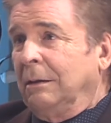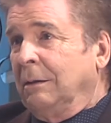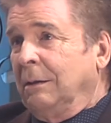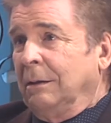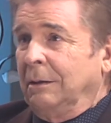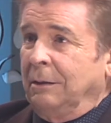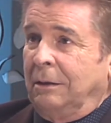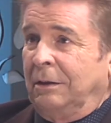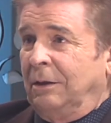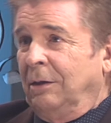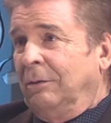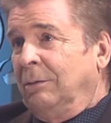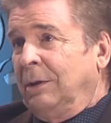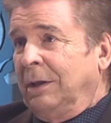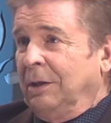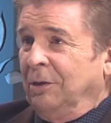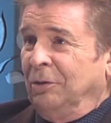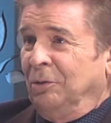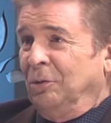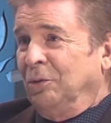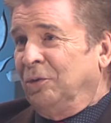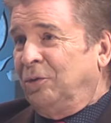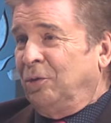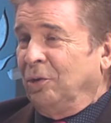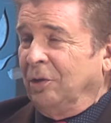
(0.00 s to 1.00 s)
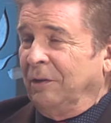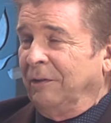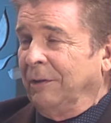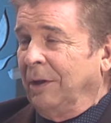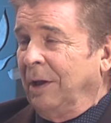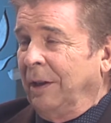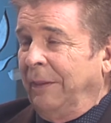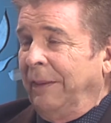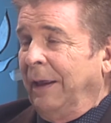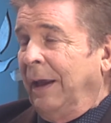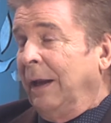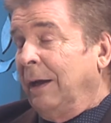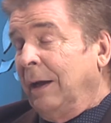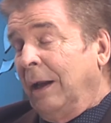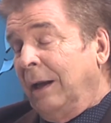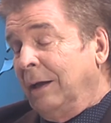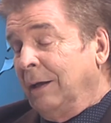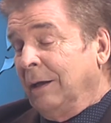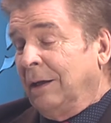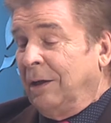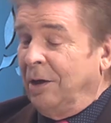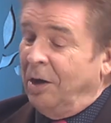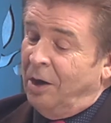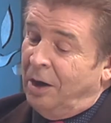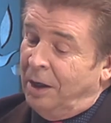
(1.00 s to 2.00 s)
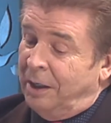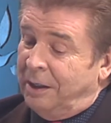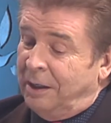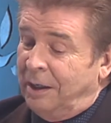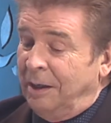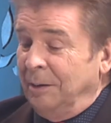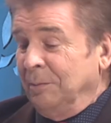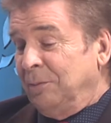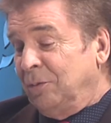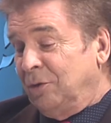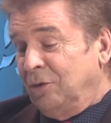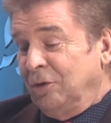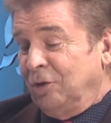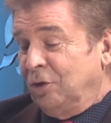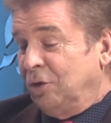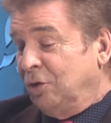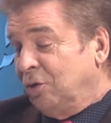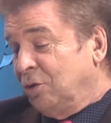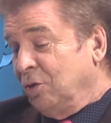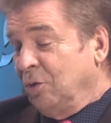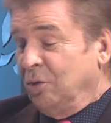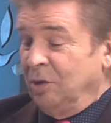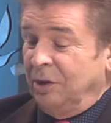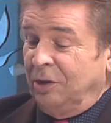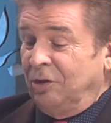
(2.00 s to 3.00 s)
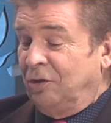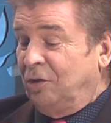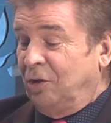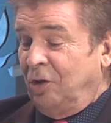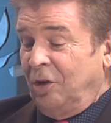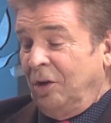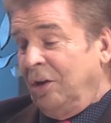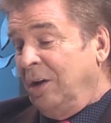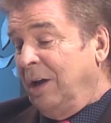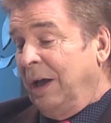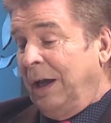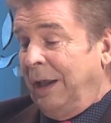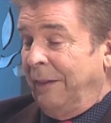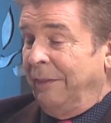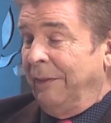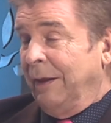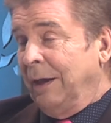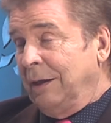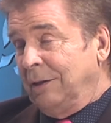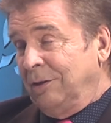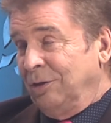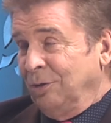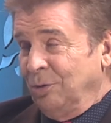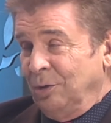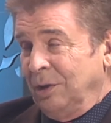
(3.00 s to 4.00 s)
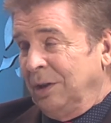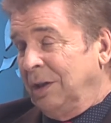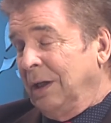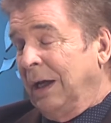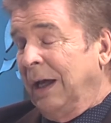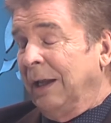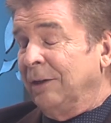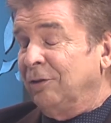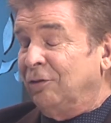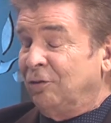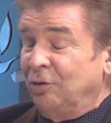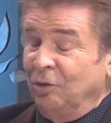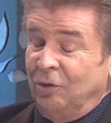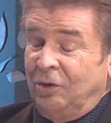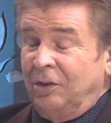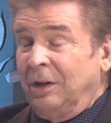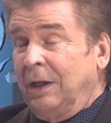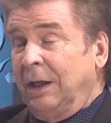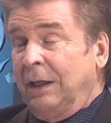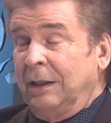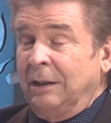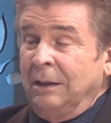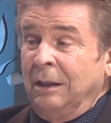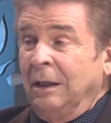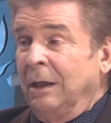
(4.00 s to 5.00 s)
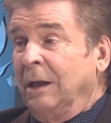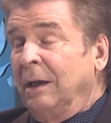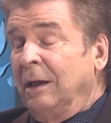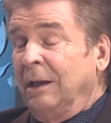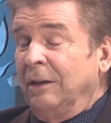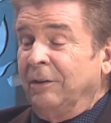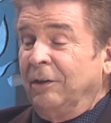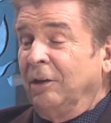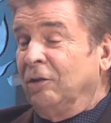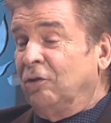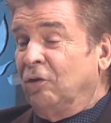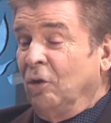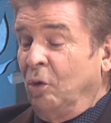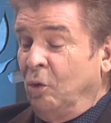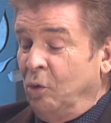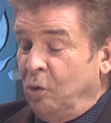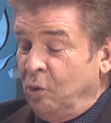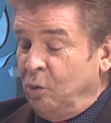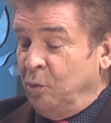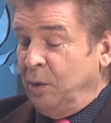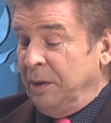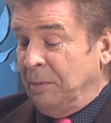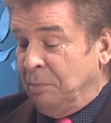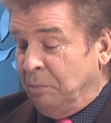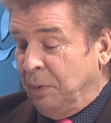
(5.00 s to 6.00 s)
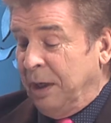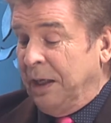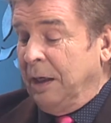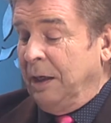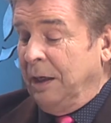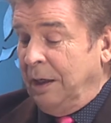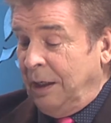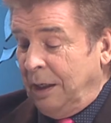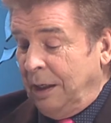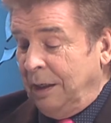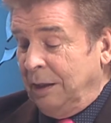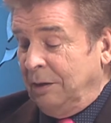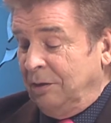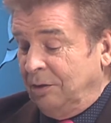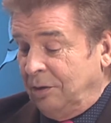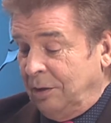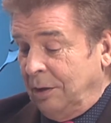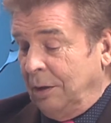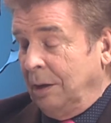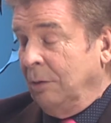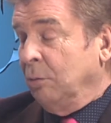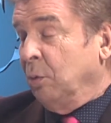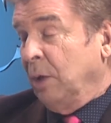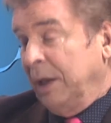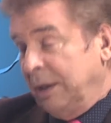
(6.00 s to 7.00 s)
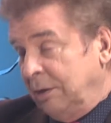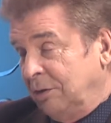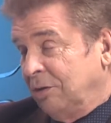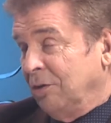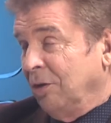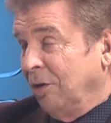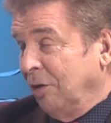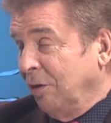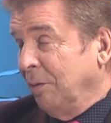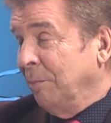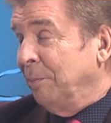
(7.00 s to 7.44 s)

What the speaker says: doing it all sort of like that, and a guy comes and joins her, and they do a dance routine that's all with bent knees. Well, he's not on